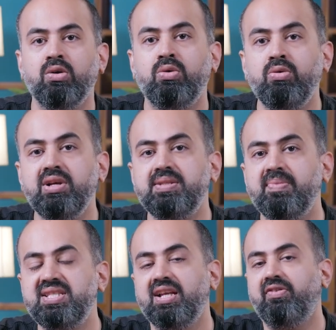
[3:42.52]
Who is
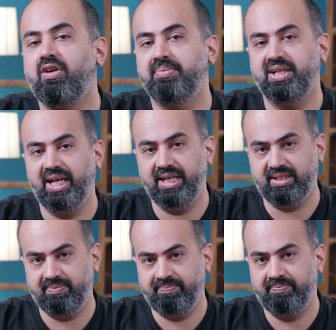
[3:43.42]
missing from the data?
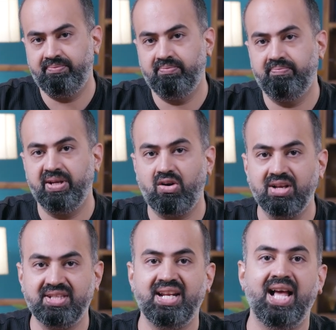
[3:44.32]

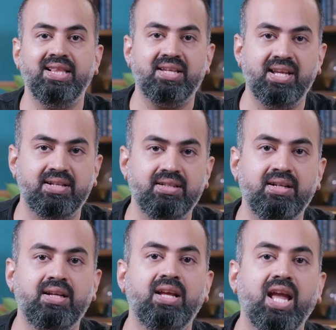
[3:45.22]
Because in healthcare,
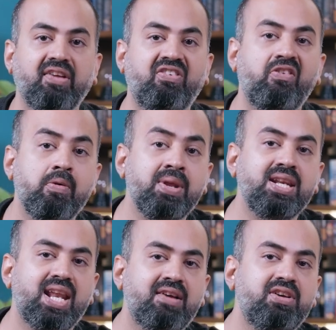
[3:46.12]
if a
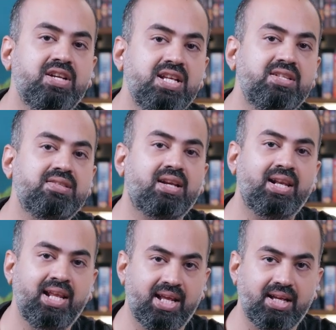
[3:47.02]
woman never reaches a
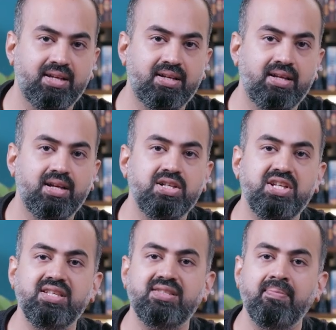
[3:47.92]
clinic,
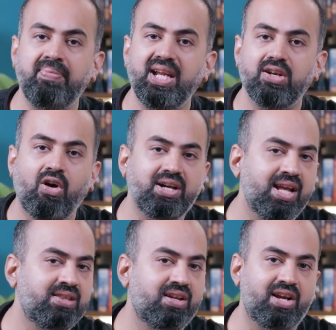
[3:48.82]
she's simply not in the